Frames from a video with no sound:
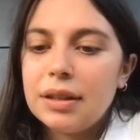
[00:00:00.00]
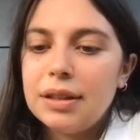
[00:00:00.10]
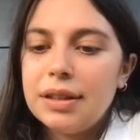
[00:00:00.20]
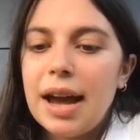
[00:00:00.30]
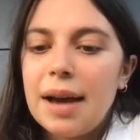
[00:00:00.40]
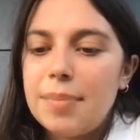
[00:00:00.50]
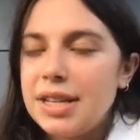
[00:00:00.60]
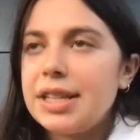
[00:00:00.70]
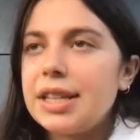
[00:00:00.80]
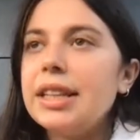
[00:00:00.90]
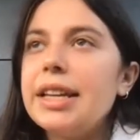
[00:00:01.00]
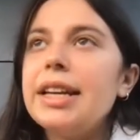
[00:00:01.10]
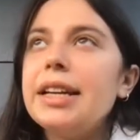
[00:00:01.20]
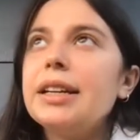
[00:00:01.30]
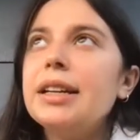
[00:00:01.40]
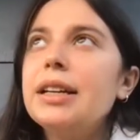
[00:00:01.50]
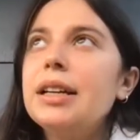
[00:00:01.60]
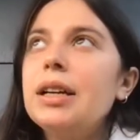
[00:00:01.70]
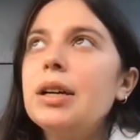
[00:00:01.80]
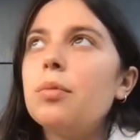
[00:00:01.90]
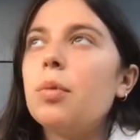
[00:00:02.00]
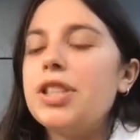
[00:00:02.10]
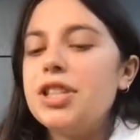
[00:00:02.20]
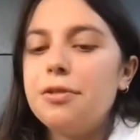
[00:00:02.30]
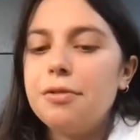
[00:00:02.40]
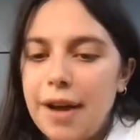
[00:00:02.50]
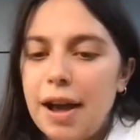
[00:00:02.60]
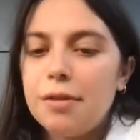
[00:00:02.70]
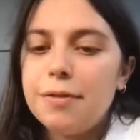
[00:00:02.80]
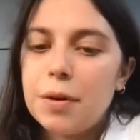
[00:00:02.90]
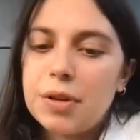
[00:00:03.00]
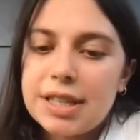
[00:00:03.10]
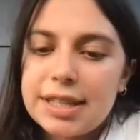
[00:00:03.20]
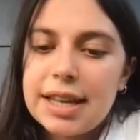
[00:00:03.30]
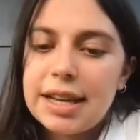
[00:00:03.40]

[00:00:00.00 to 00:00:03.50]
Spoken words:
yeah, basically, once you've found focuses that